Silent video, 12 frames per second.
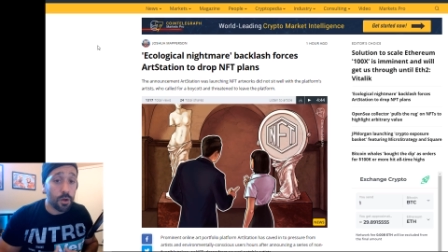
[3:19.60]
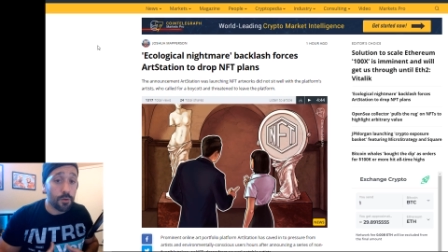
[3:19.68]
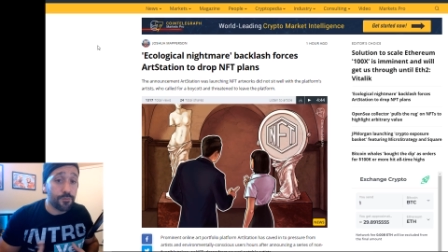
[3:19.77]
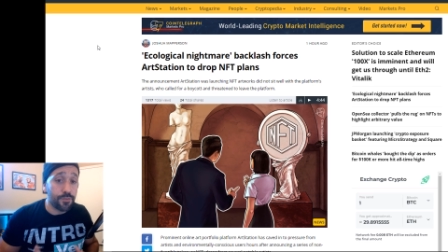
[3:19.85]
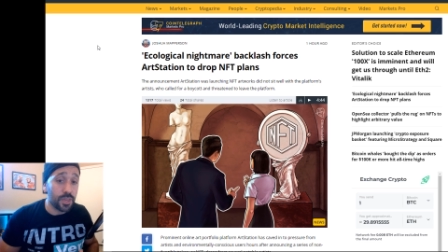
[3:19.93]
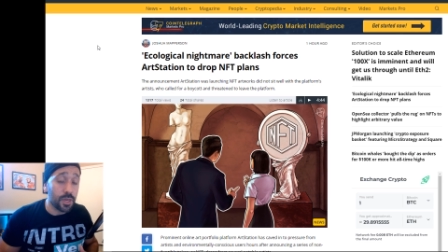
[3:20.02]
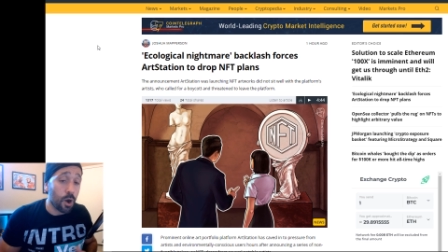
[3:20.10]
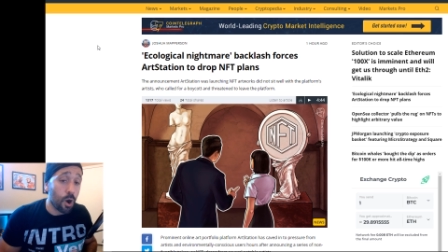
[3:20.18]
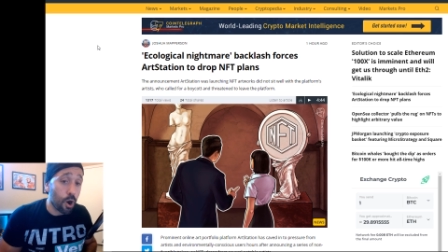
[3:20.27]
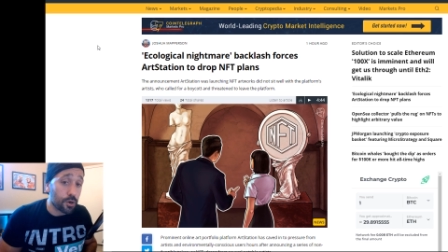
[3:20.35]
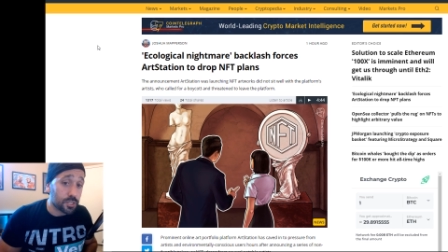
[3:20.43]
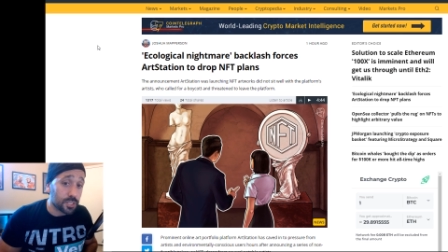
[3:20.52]
via
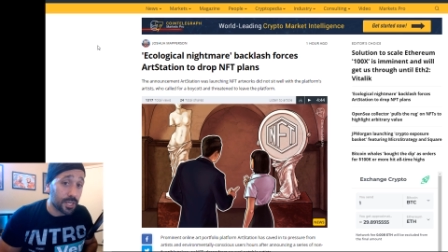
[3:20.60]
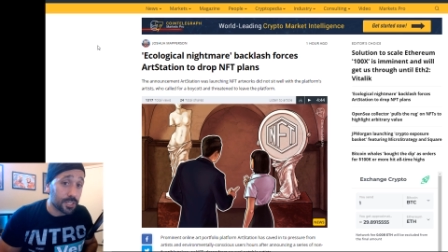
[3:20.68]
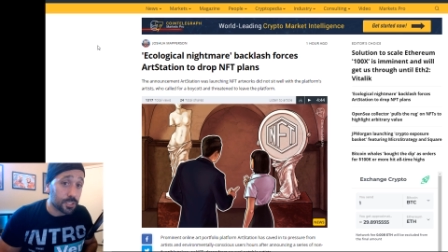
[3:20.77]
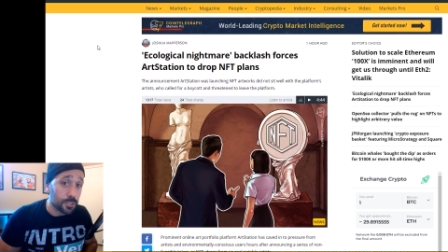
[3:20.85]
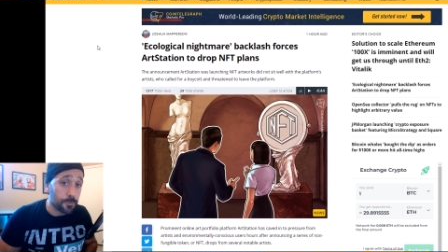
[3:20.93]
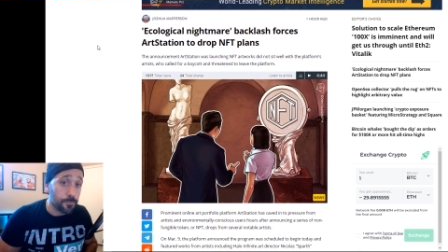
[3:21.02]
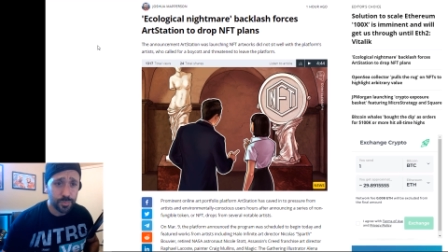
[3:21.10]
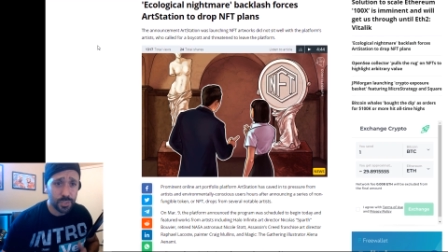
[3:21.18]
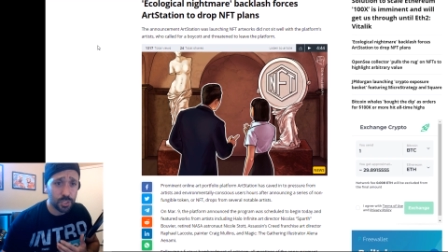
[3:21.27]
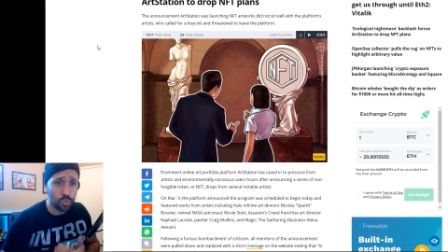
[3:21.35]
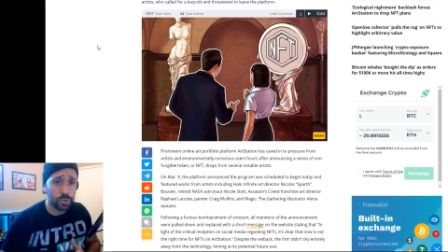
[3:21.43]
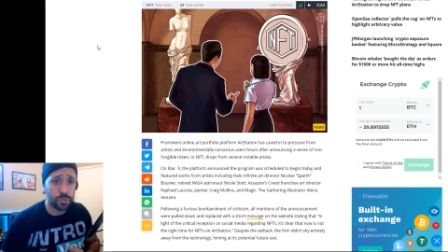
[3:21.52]
ArtStation.
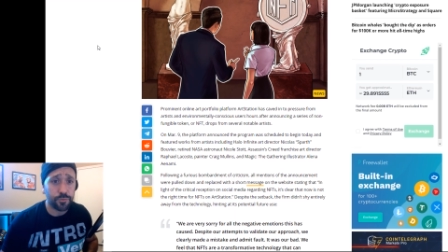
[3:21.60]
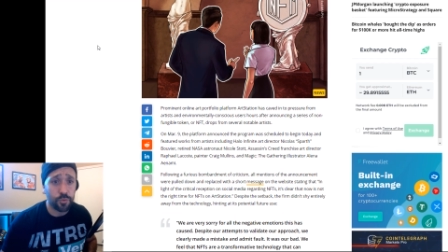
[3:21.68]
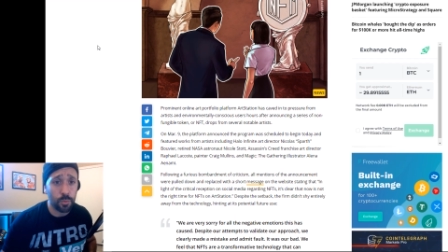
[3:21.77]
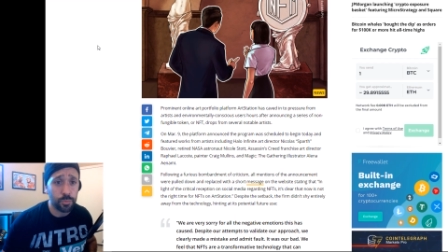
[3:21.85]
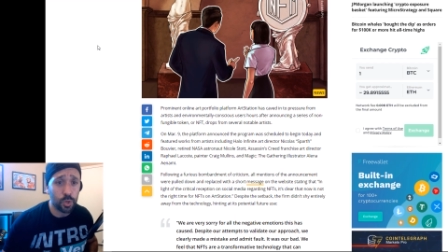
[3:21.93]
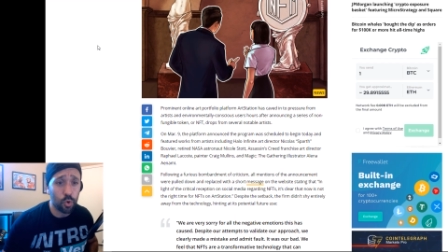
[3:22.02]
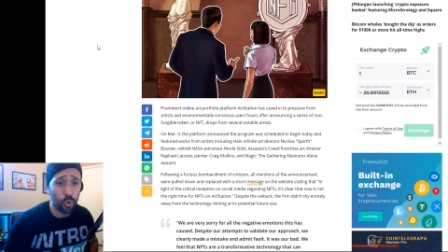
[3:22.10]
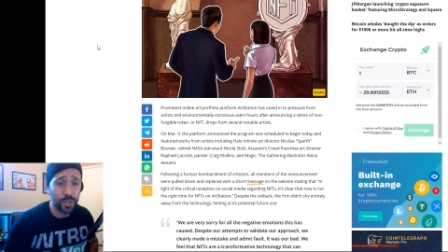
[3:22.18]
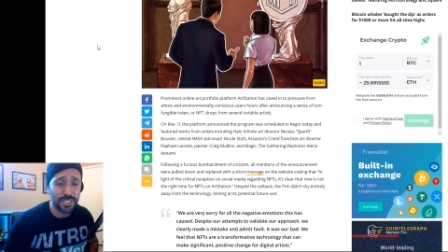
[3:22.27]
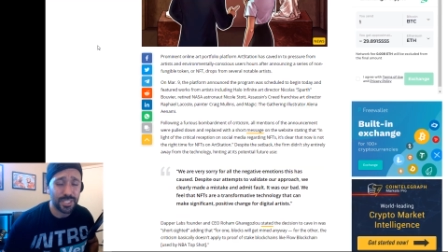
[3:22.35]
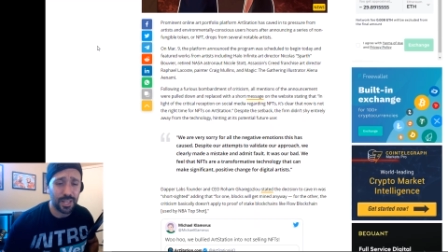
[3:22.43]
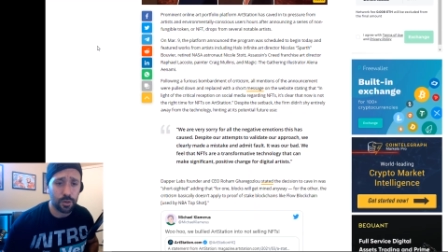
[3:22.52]
This one's from the
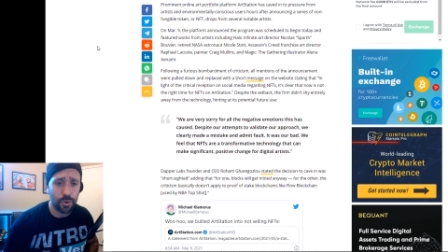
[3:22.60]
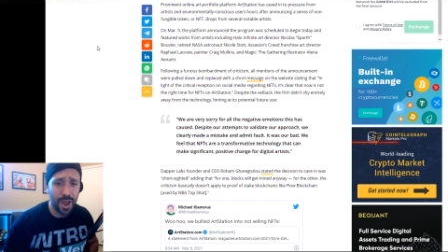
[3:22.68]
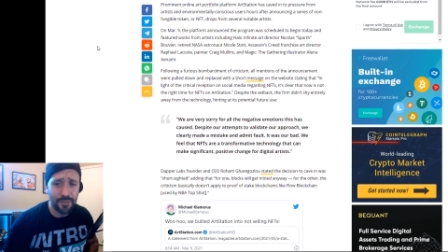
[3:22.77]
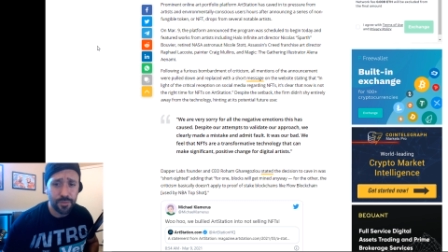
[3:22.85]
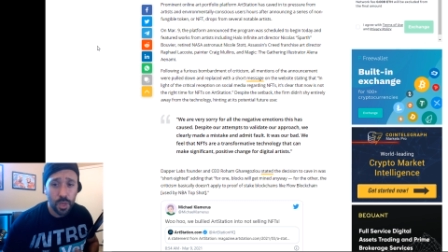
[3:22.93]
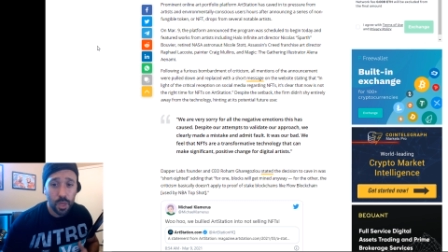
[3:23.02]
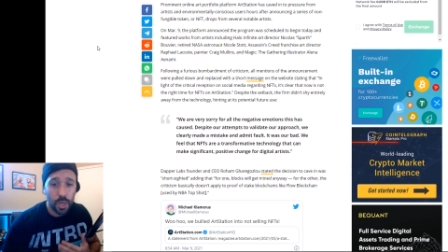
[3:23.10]
Cointelegraph,